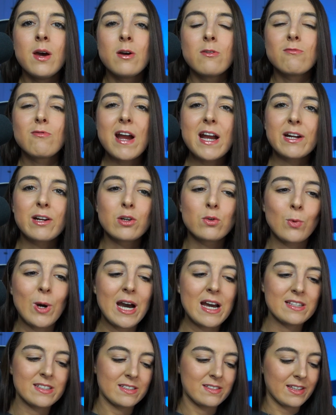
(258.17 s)

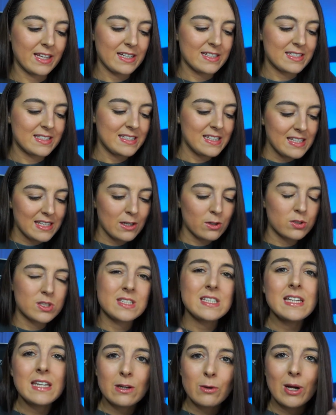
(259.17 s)
record-wise and like
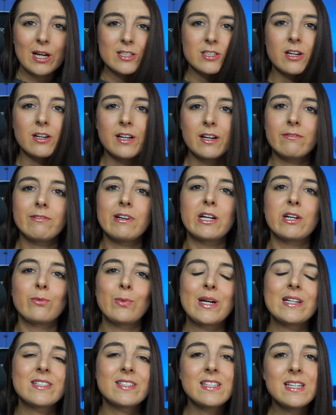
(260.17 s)
seating-wise, sorry, not
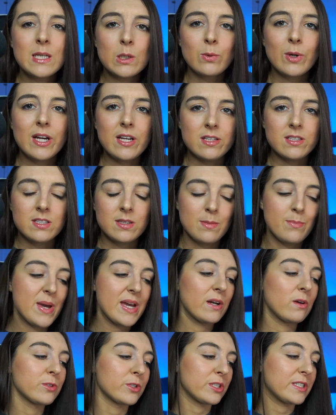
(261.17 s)
record-wise, seating-wise, the
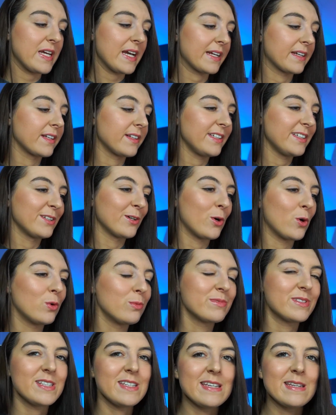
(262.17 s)
Bengals are technically the
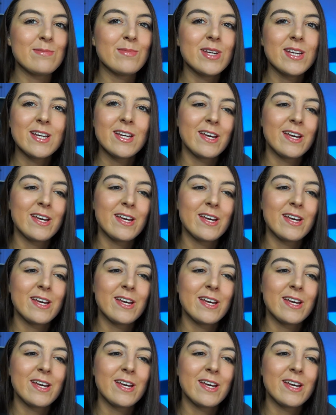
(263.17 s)
home team.